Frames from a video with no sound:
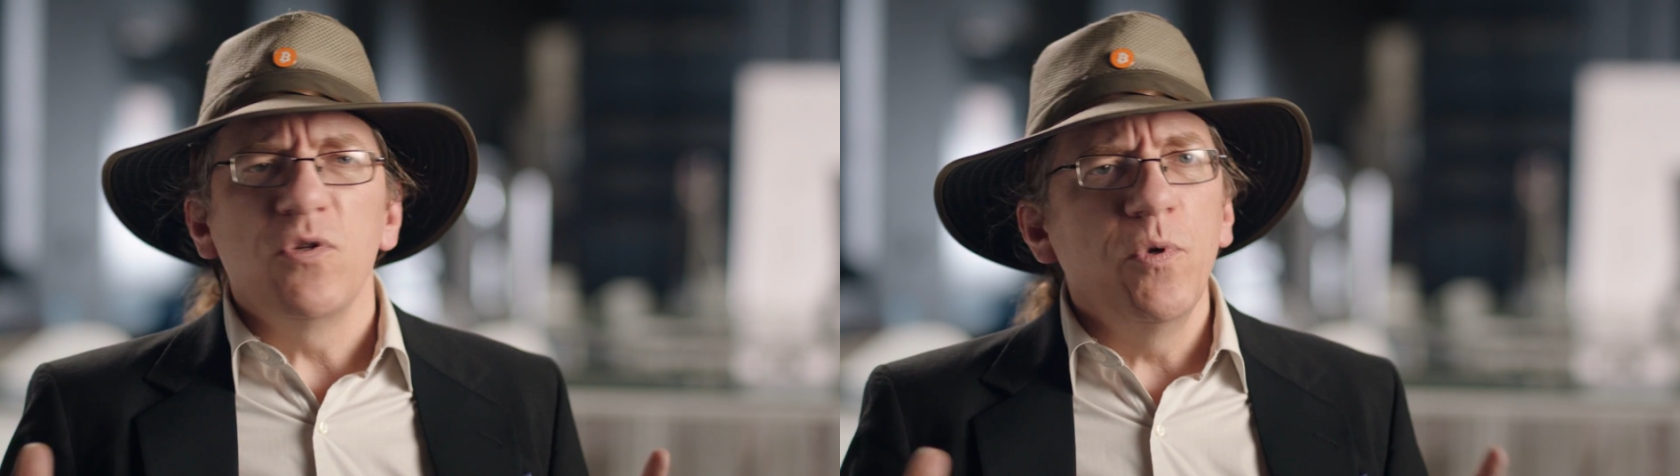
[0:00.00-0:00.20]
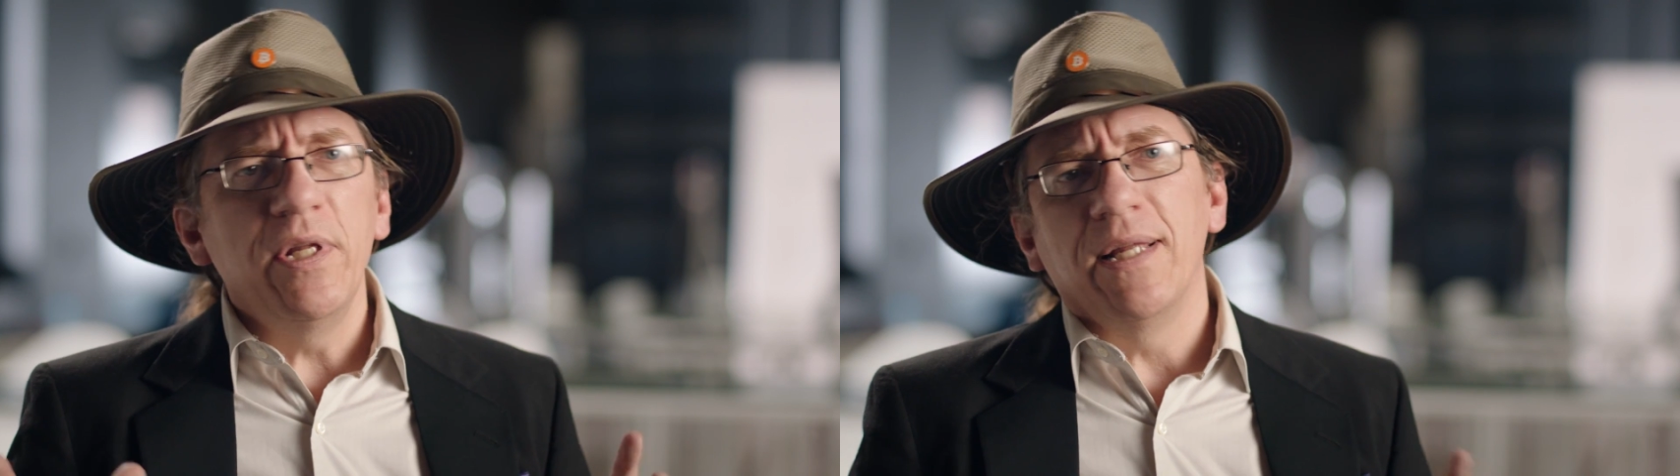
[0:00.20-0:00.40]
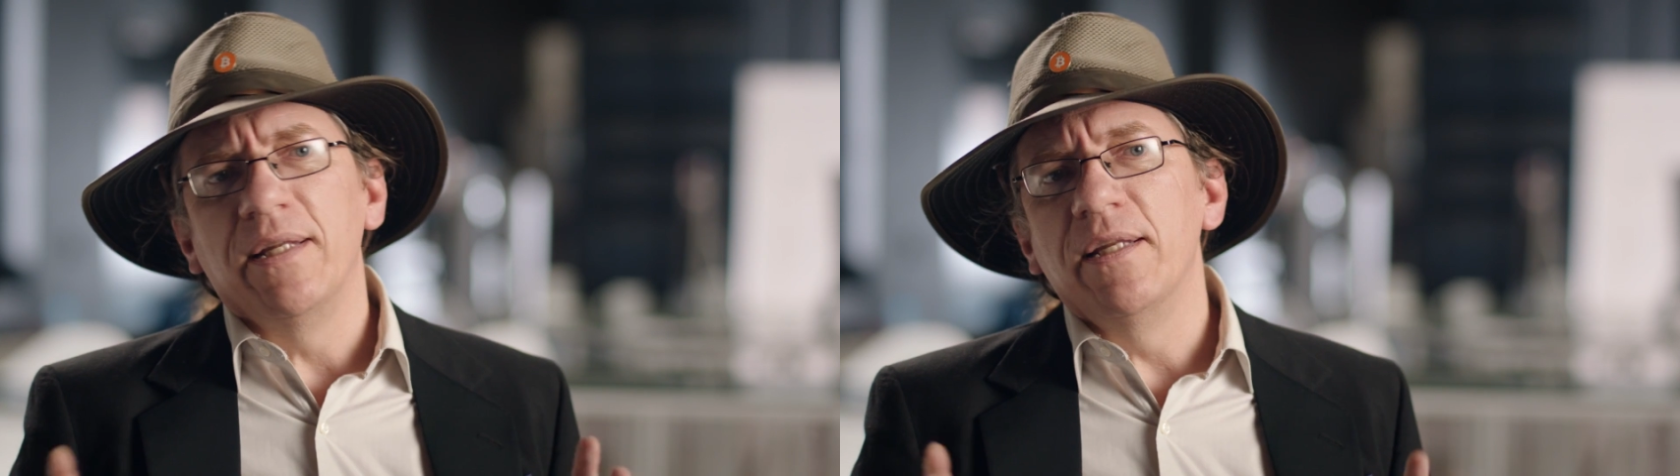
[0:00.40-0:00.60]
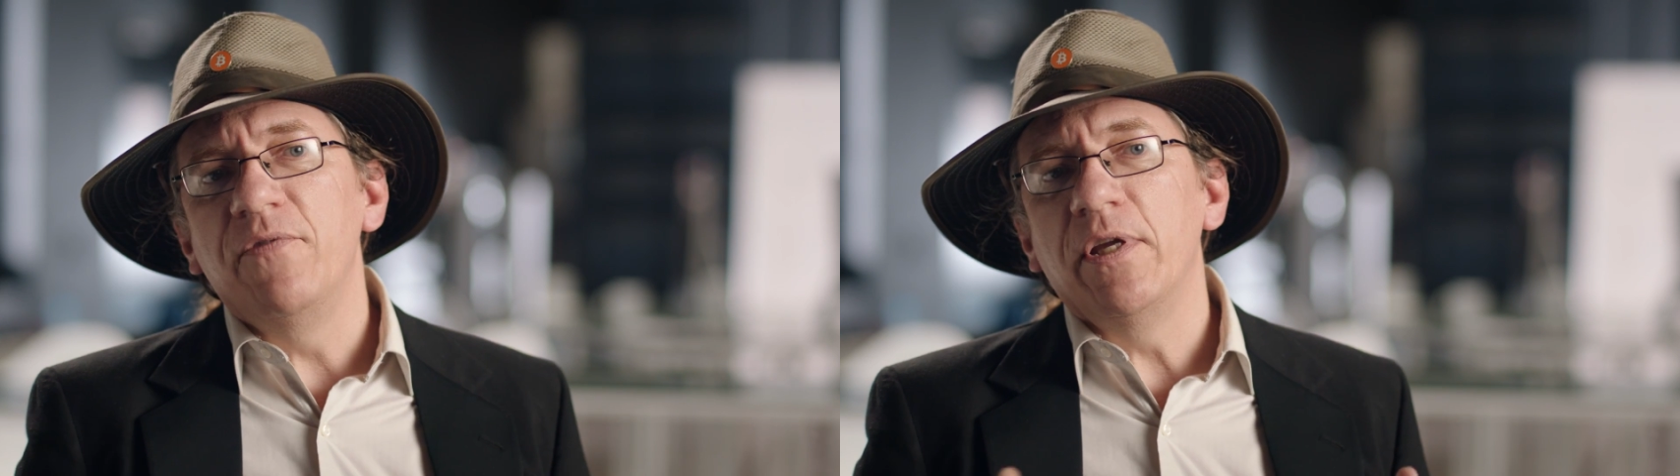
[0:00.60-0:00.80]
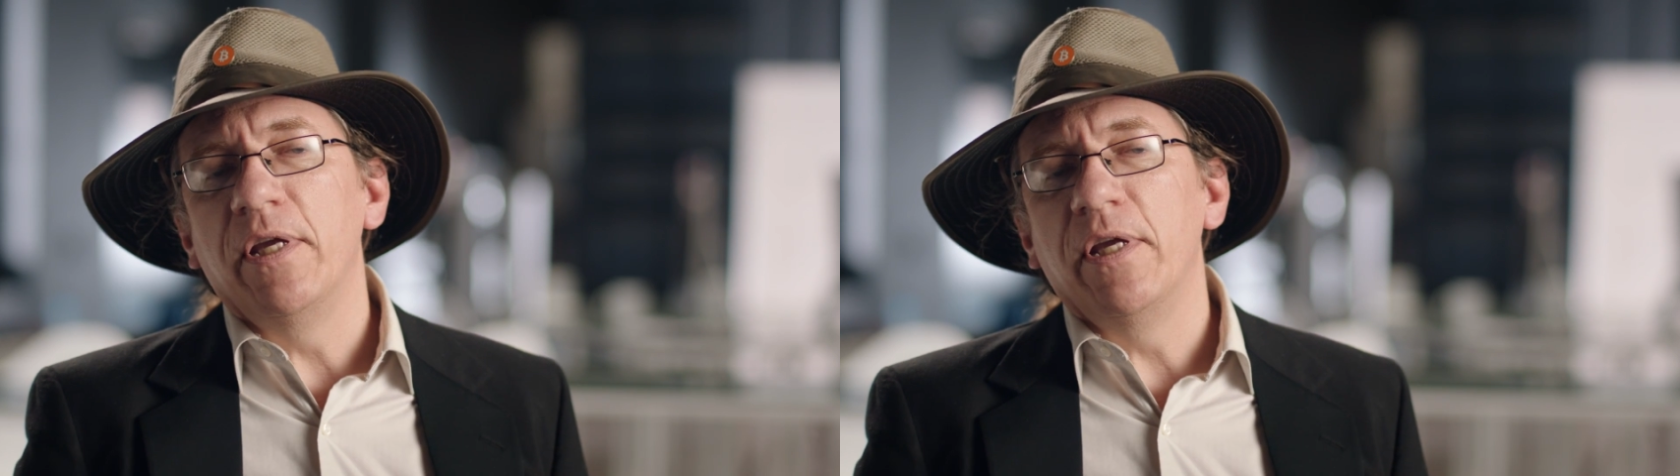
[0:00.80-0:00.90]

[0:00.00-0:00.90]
what's really a living